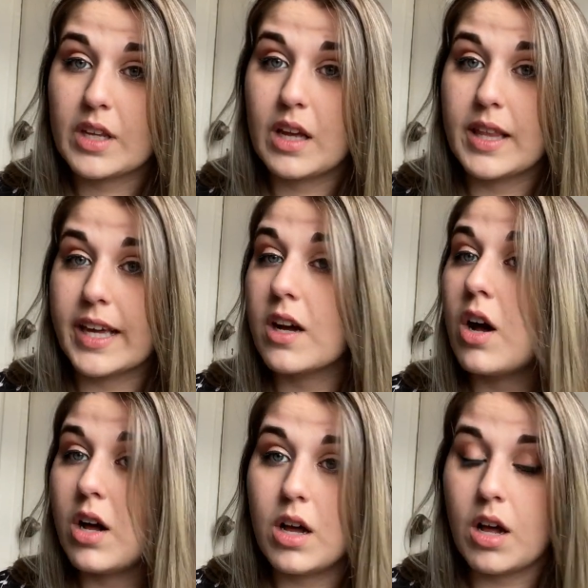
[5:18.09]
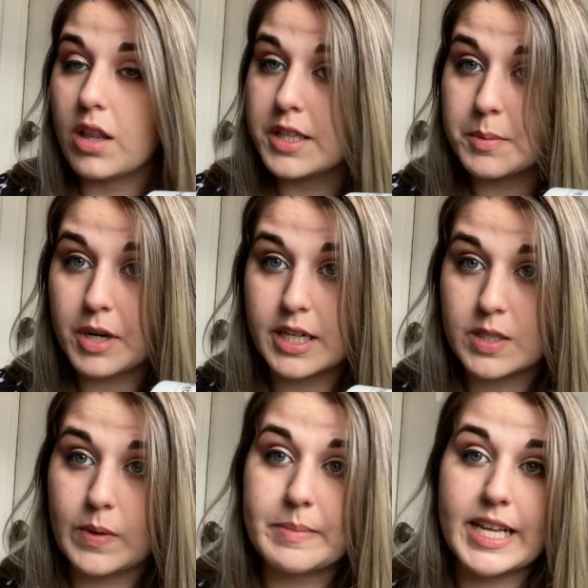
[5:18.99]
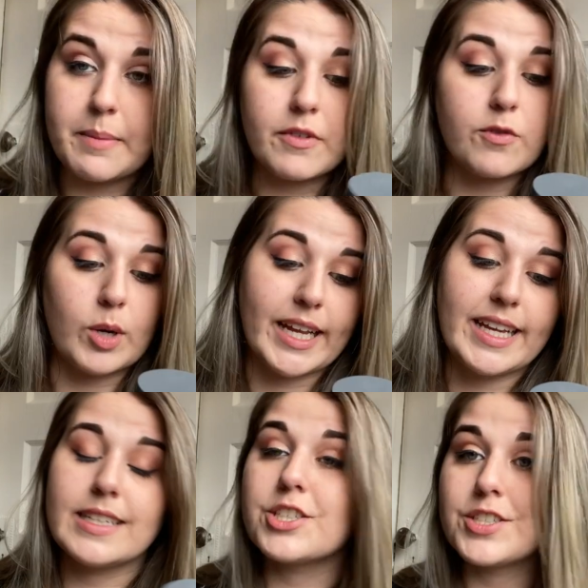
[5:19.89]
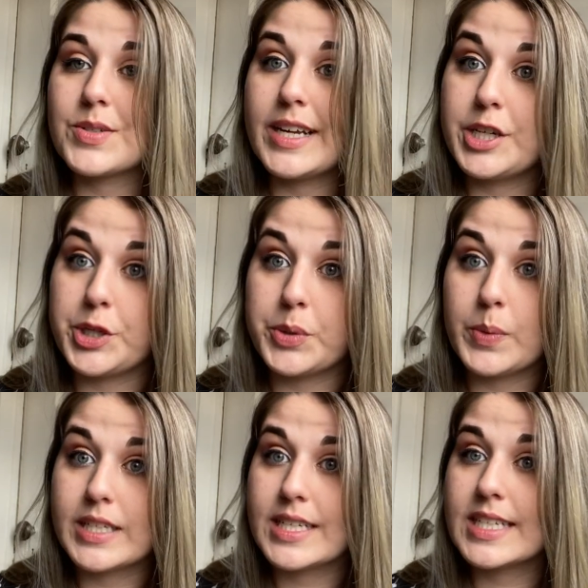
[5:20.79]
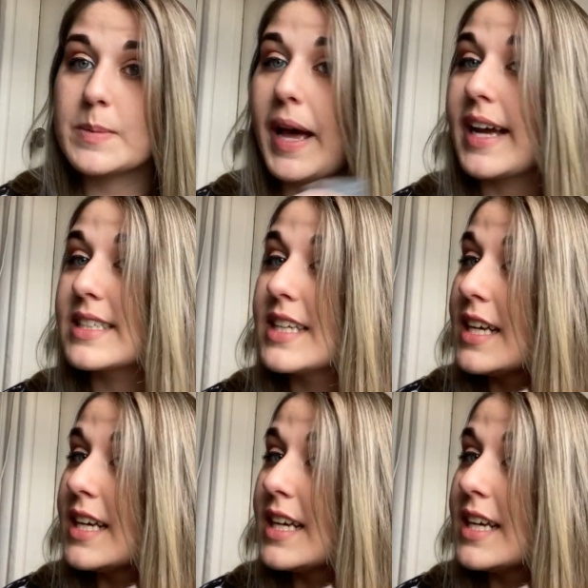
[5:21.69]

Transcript: like all on the product's website beforehand, just so I knew what to expect.